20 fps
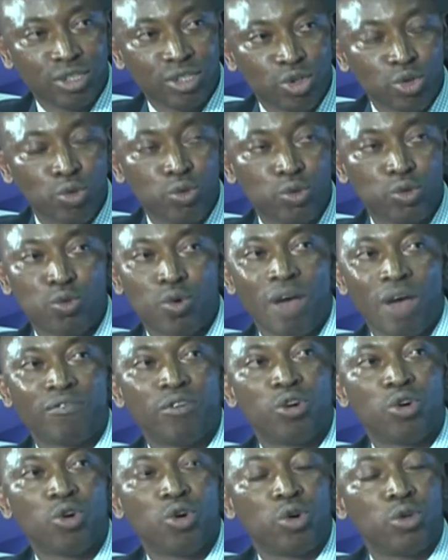those who have
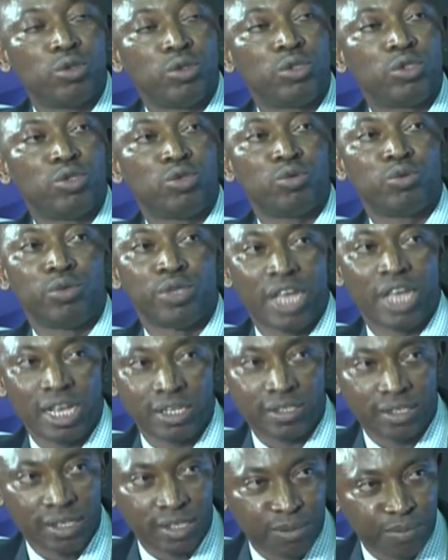not gone through
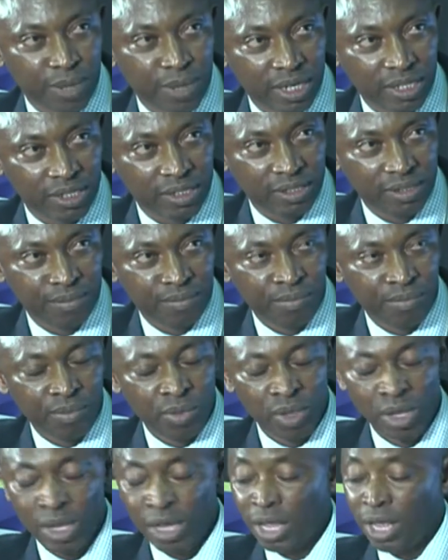reassessment.
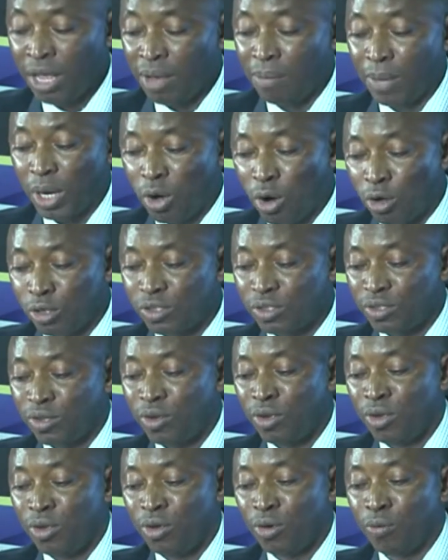Because
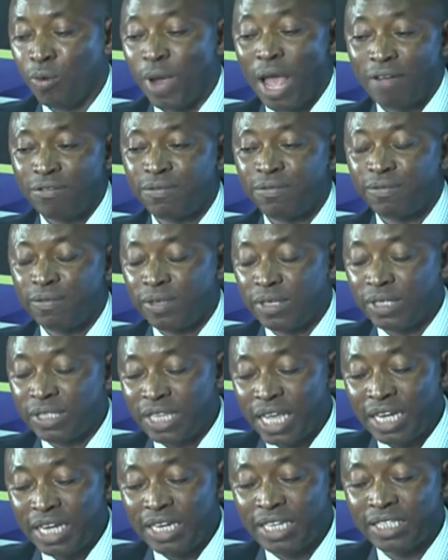we have
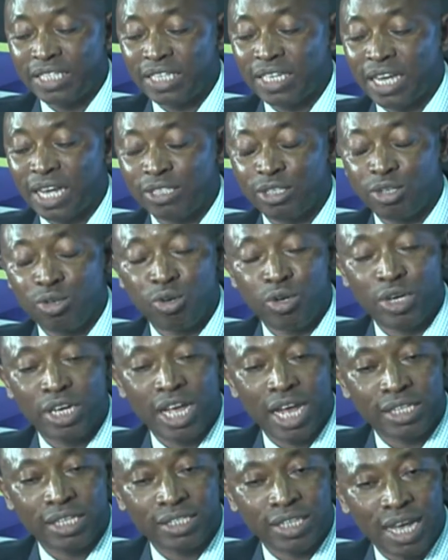said it in
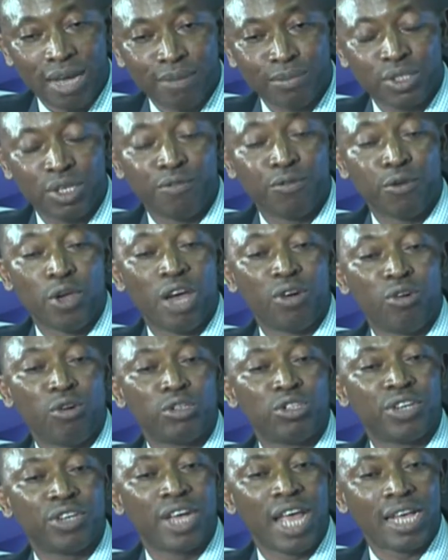categorical terms, if you are not
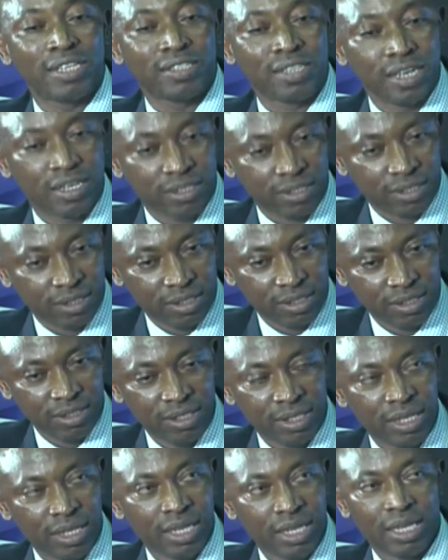reassessed,
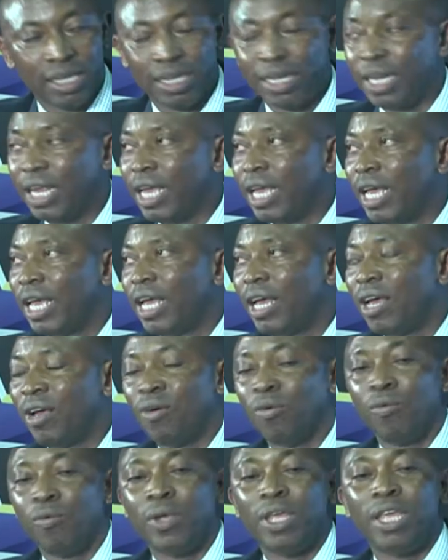
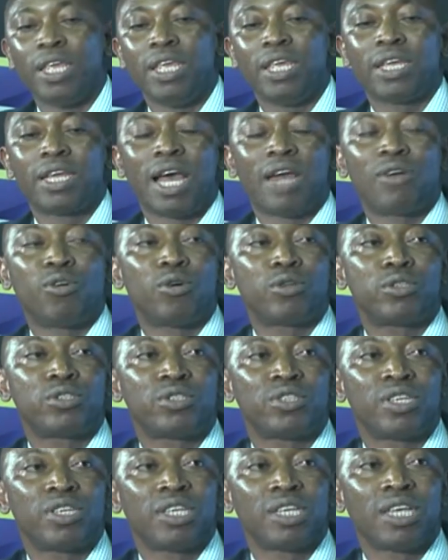we cannot
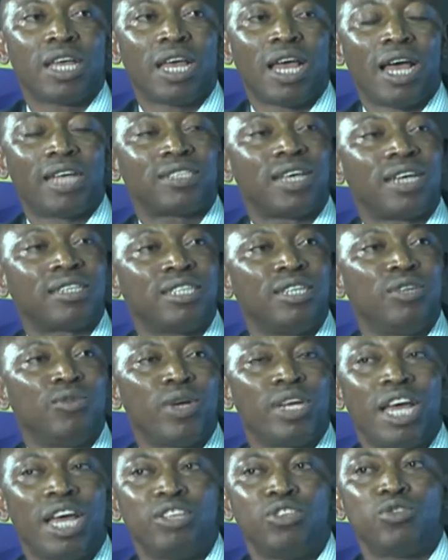ascertain
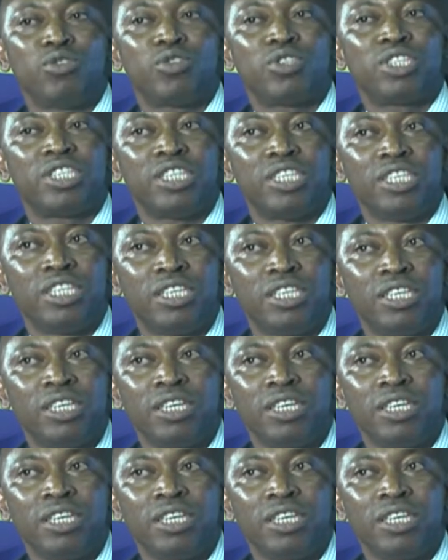whether you still